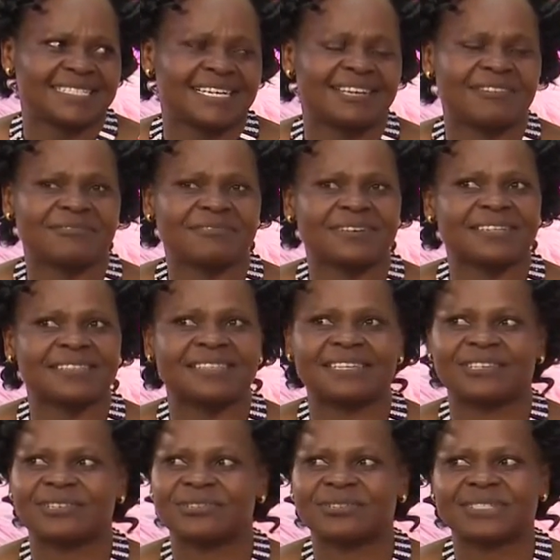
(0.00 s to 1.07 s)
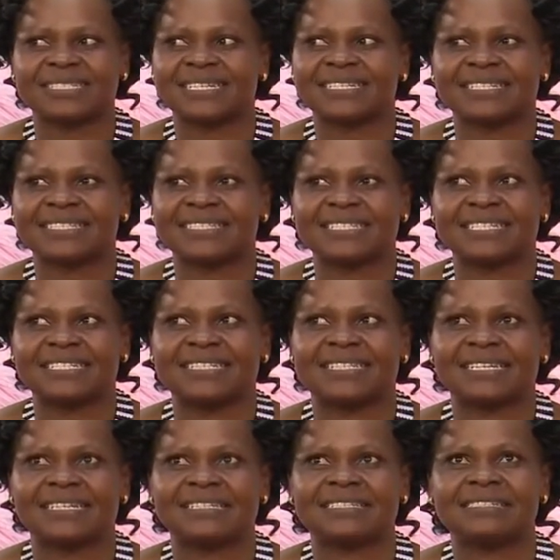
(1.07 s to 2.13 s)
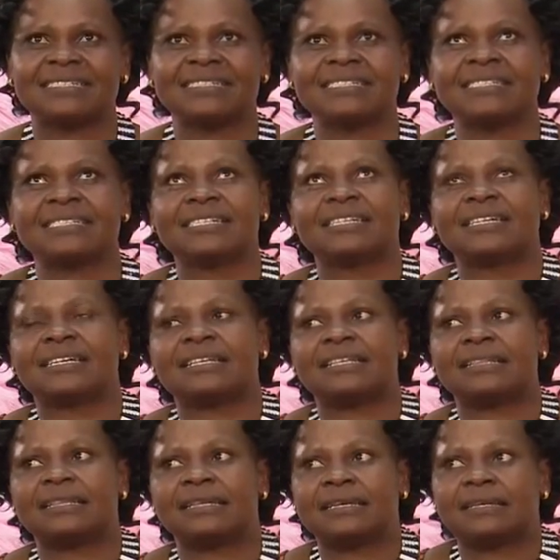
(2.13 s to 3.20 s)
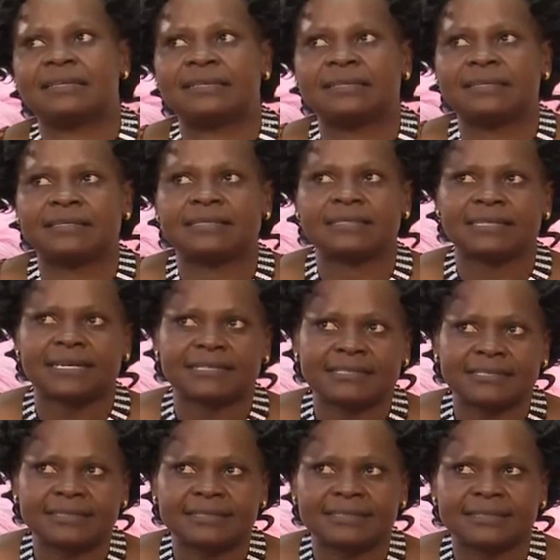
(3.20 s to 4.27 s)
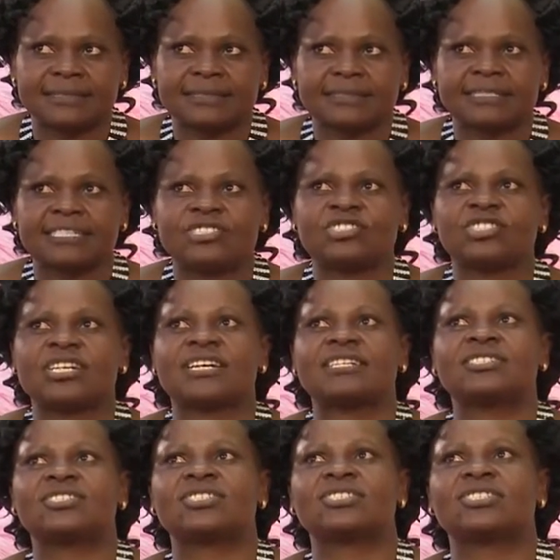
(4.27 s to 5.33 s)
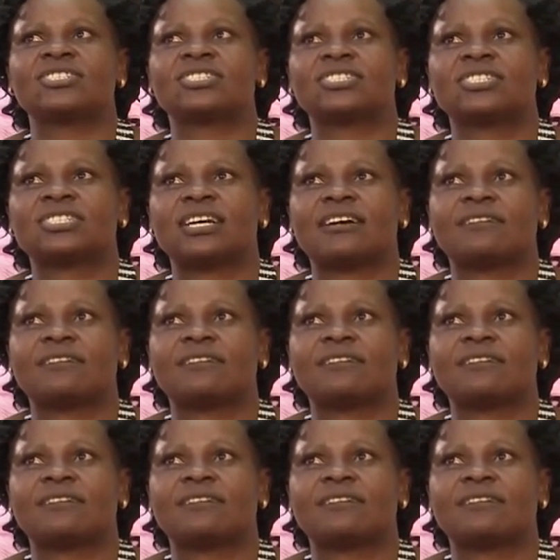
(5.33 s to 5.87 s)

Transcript: In fact, they don't succeed. They mm-hmm. they start a church.